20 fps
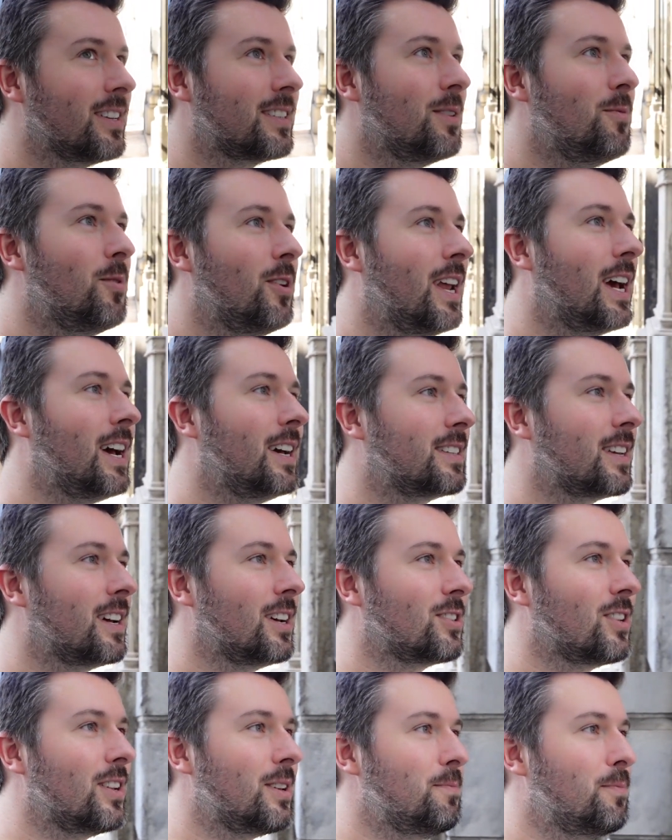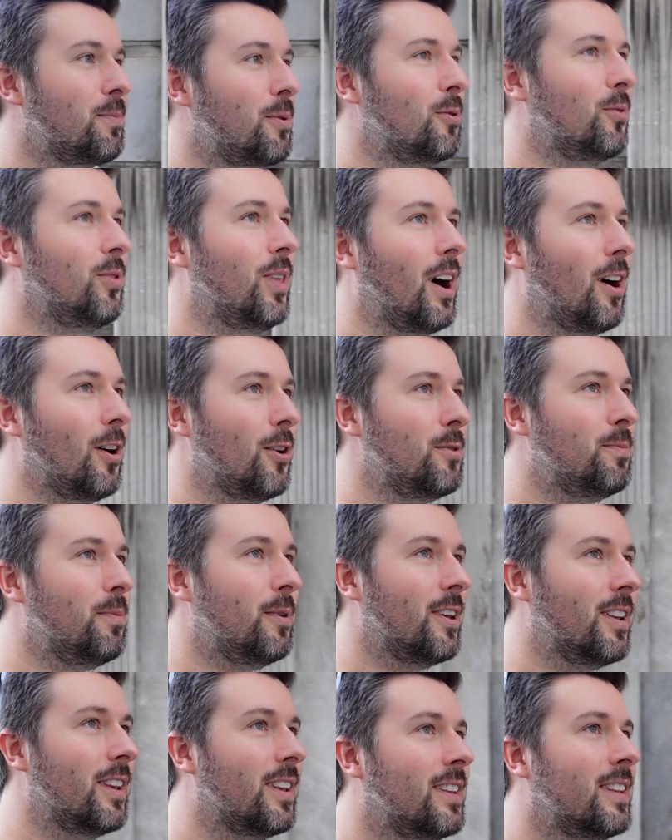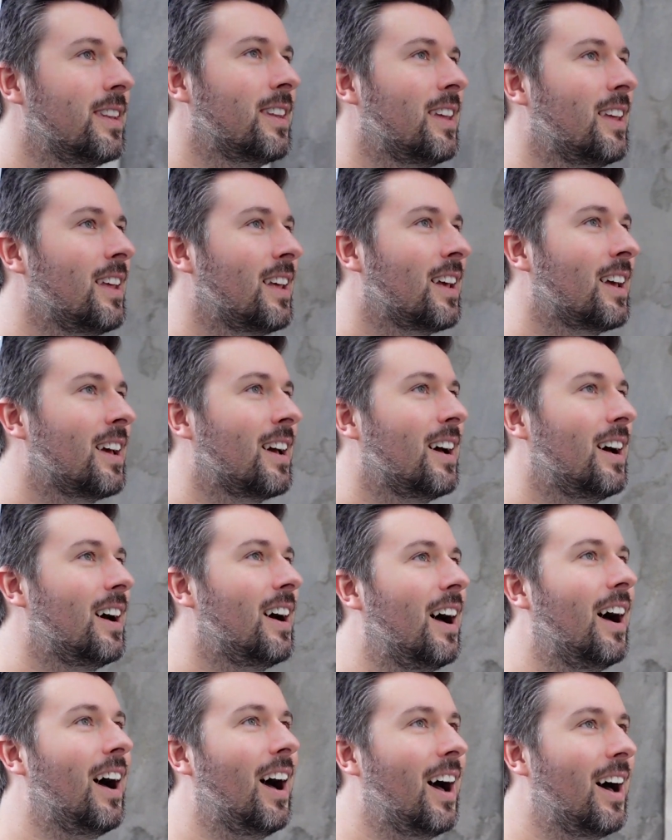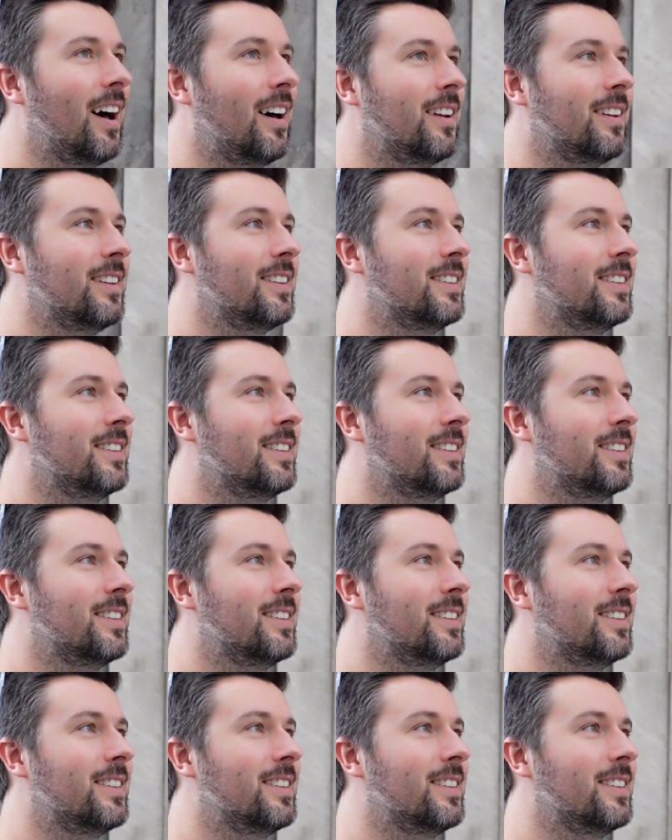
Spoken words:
Someone has actually pulled that open, and